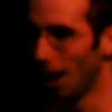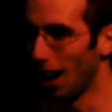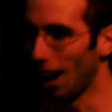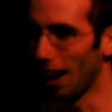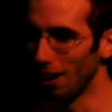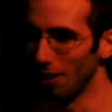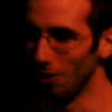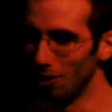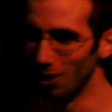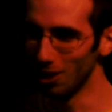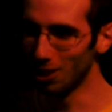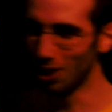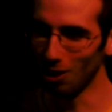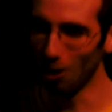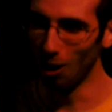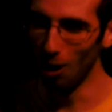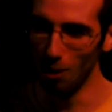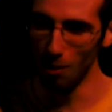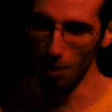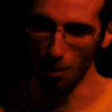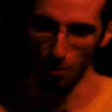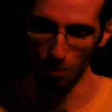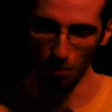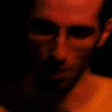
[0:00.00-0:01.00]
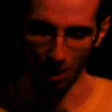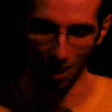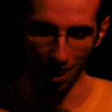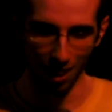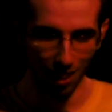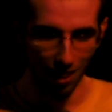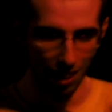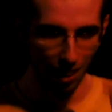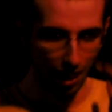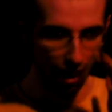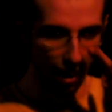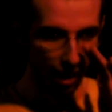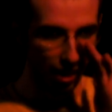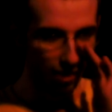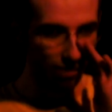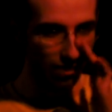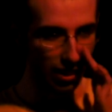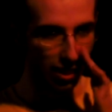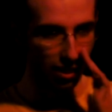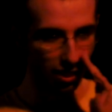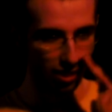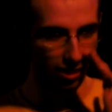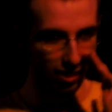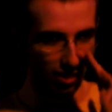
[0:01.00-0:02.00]
I always remember
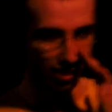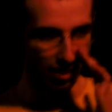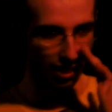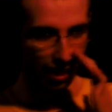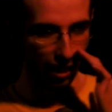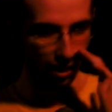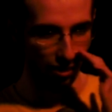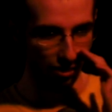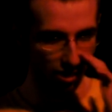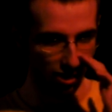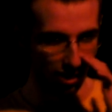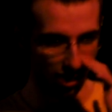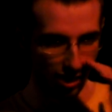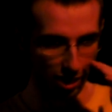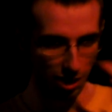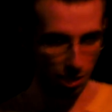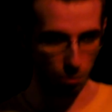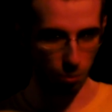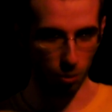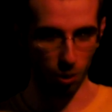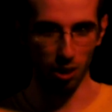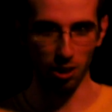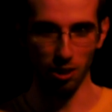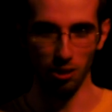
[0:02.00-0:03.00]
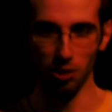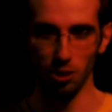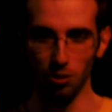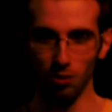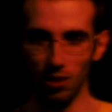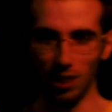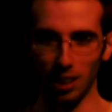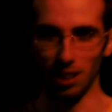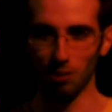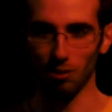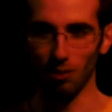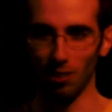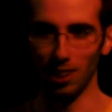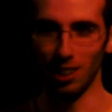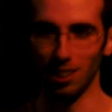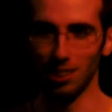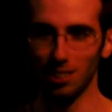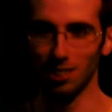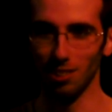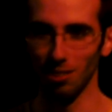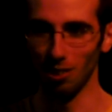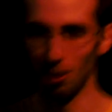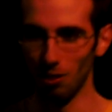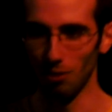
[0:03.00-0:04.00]
because it was just one of those things where you
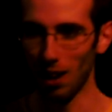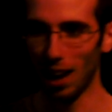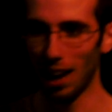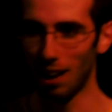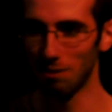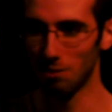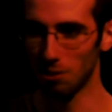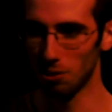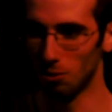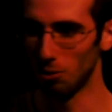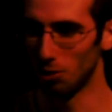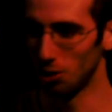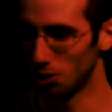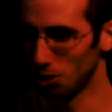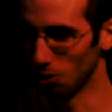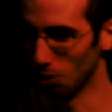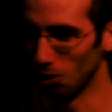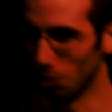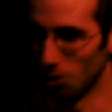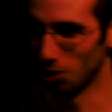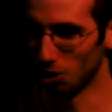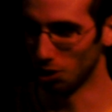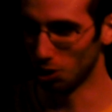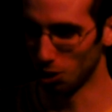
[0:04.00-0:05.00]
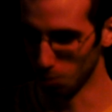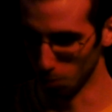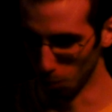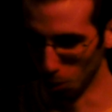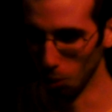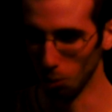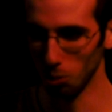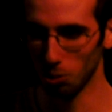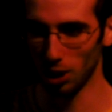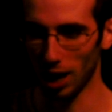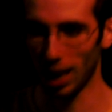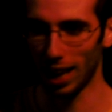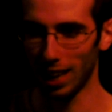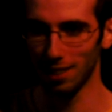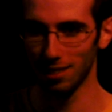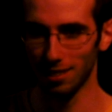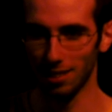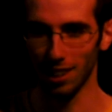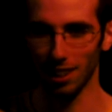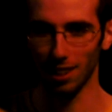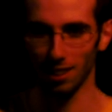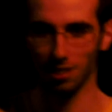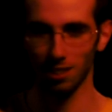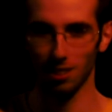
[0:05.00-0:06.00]
sort of have to resort to small
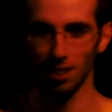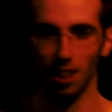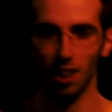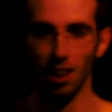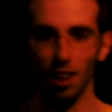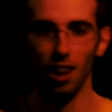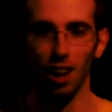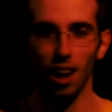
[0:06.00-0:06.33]
tactics.